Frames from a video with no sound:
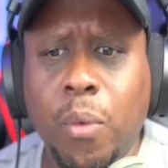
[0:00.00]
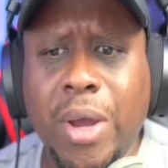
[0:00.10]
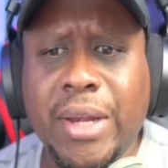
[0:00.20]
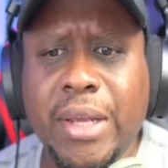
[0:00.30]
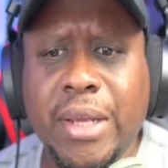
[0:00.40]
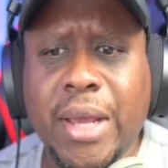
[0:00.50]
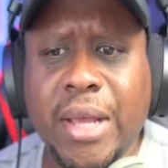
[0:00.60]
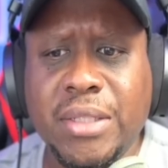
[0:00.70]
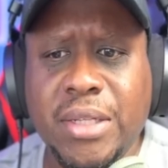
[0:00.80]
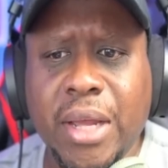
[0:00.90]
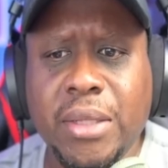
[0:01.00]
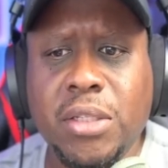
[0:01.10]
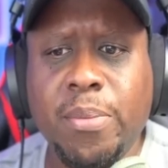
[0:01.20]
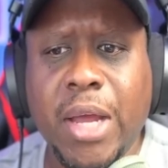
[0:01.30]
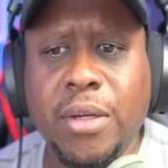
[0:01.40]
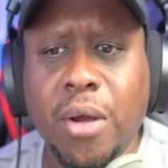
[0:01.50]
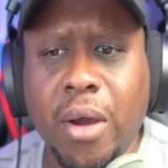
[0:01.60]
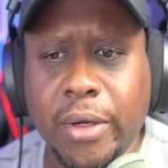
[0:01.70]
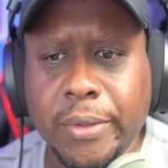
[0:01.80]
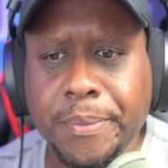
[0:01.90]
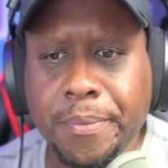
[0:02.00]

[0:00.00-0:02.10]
what he has done to my daughter.